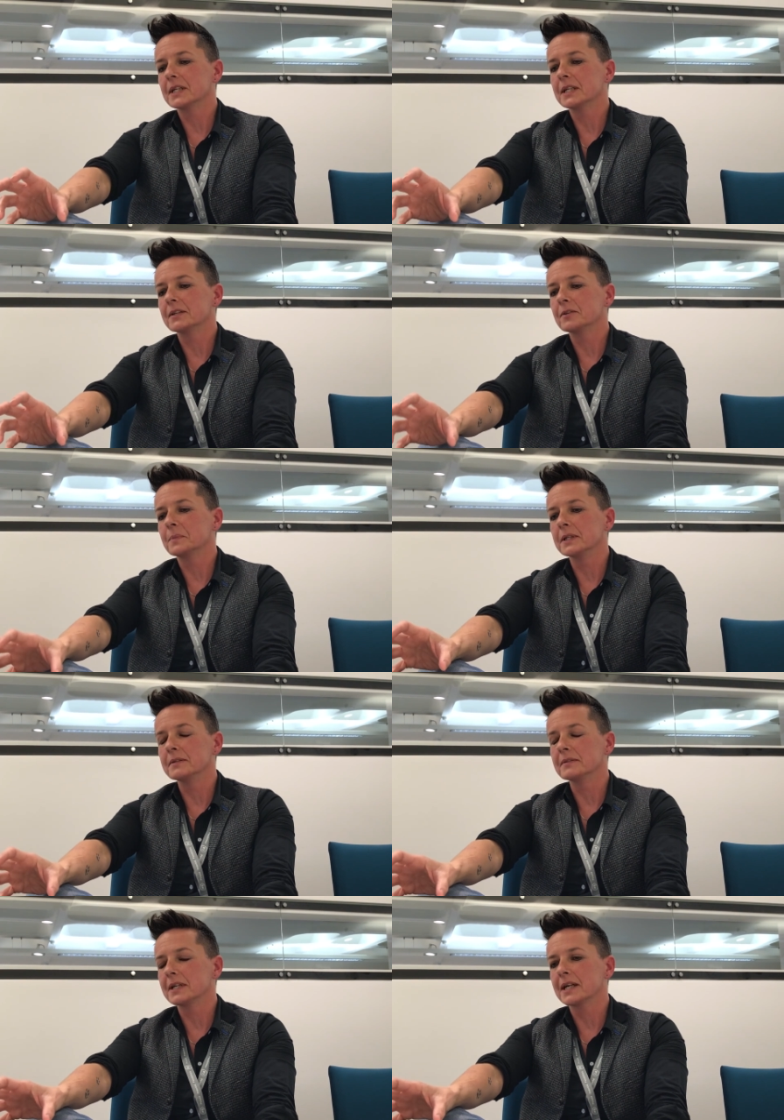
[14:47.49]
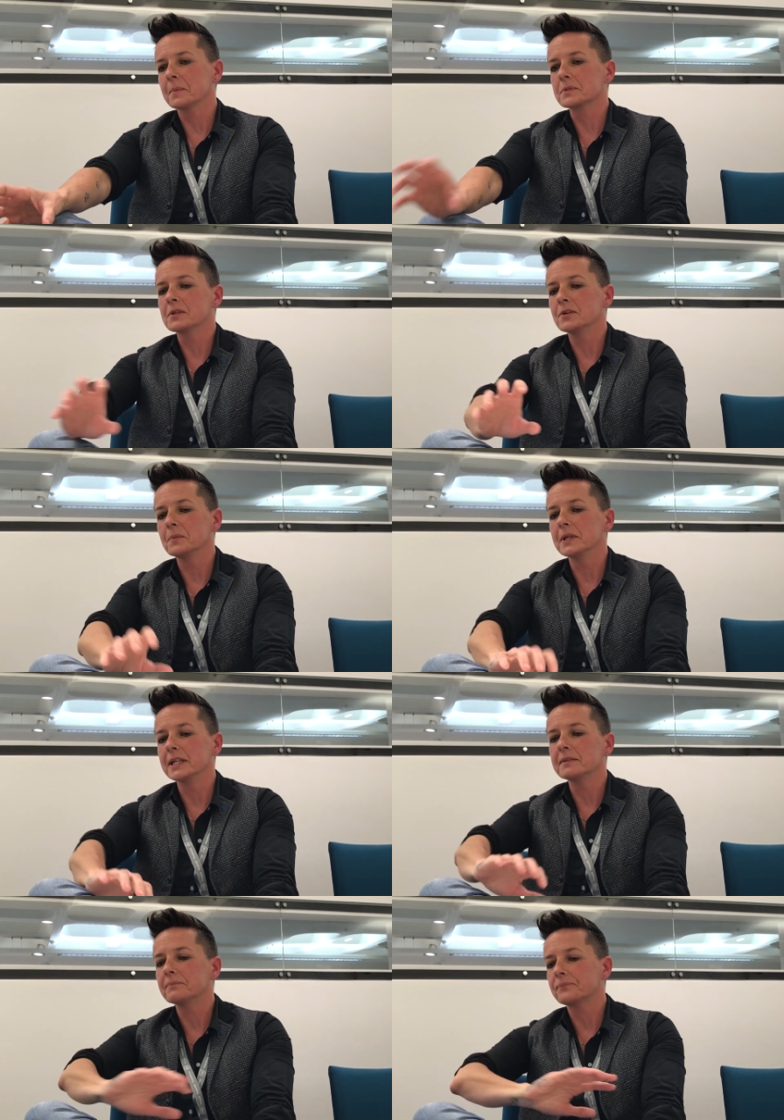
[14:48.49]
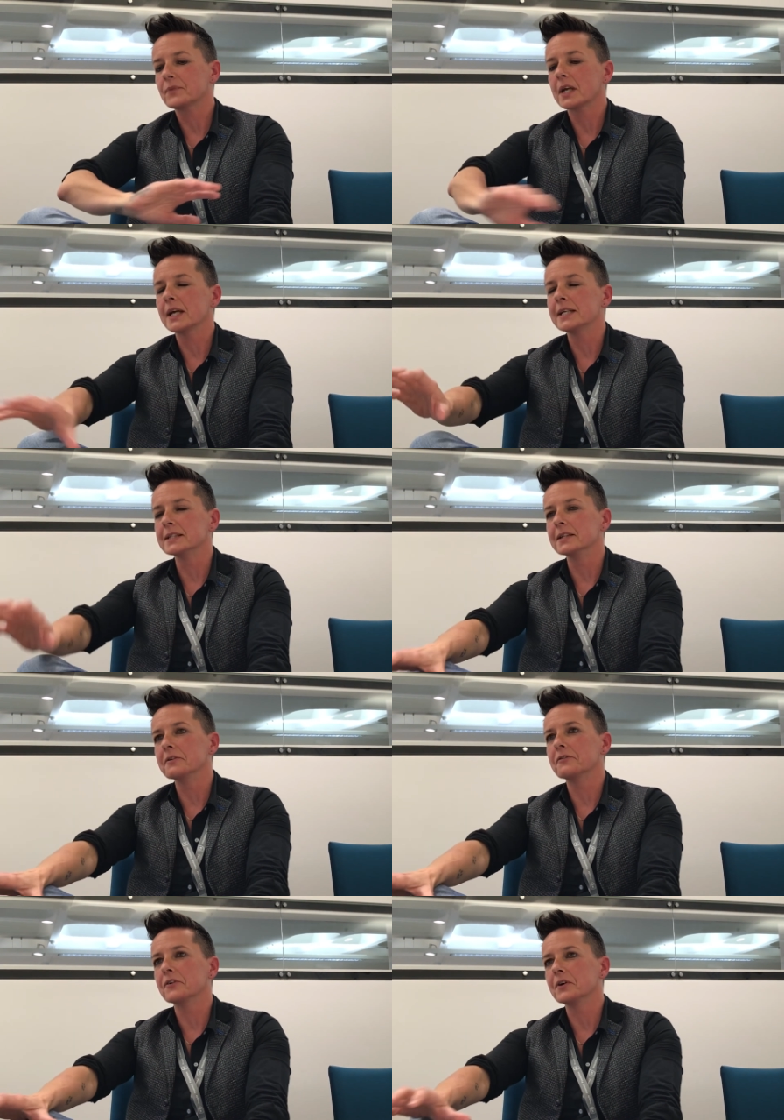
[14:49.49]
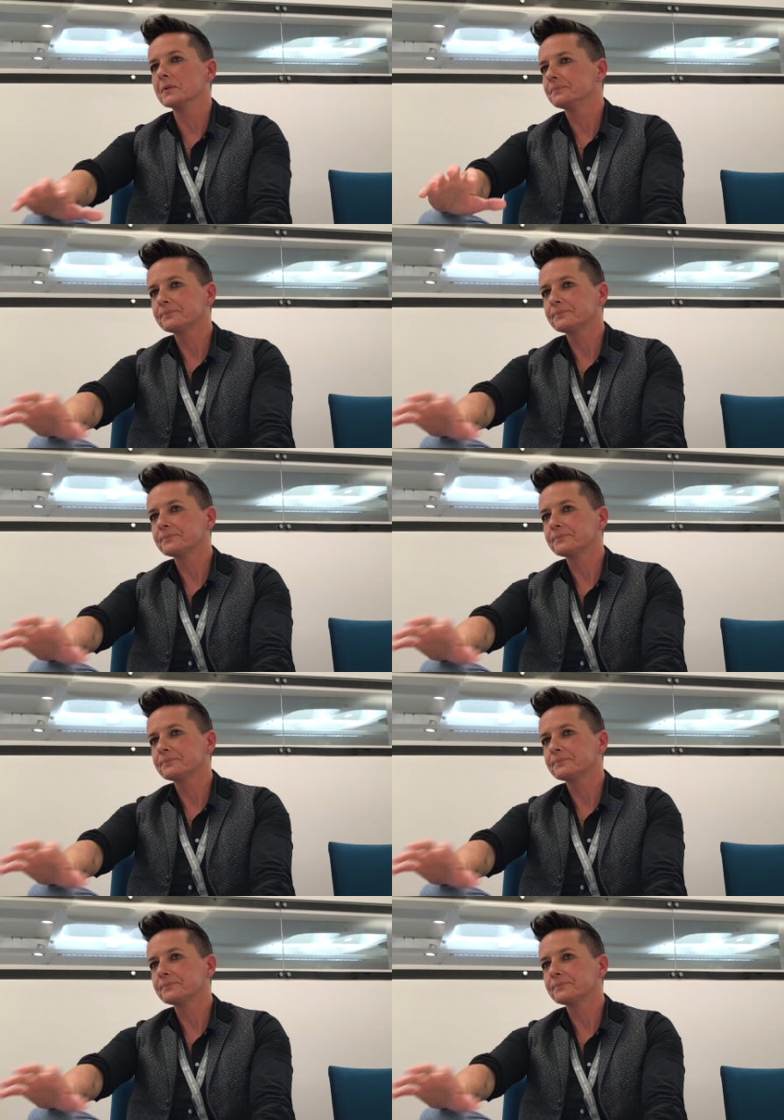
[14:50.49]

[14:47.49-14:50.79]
And I'd been absolutely caning it for